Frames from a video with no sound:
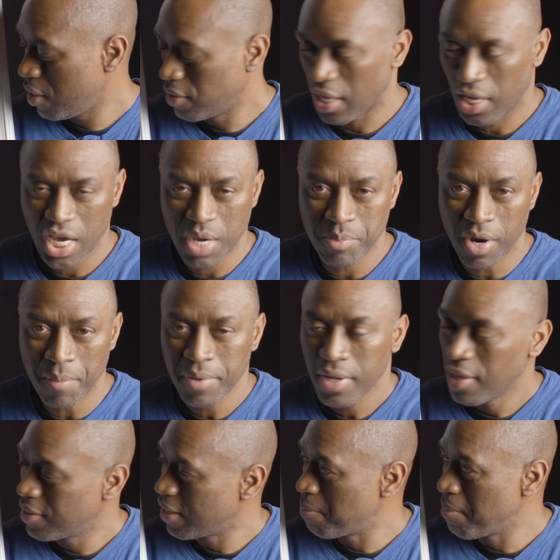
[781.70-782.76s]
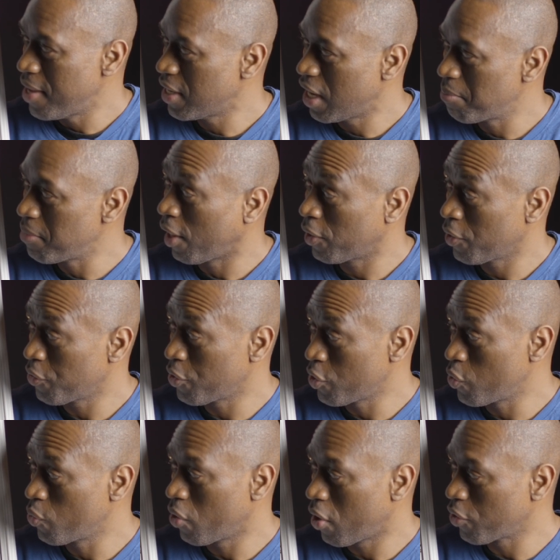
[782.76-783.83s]
that come up that may not be clear to
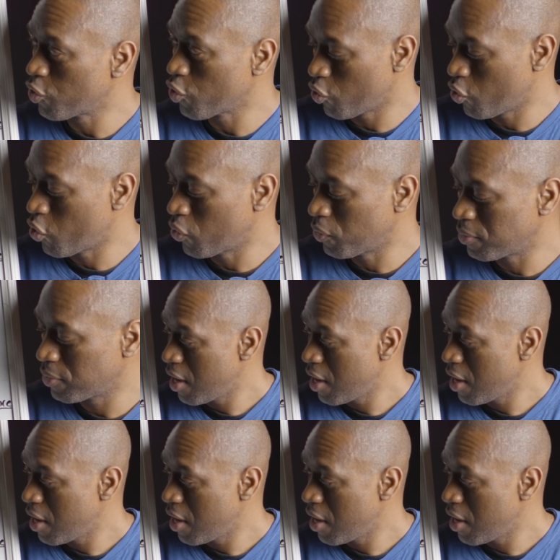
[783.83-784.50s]
you on your own.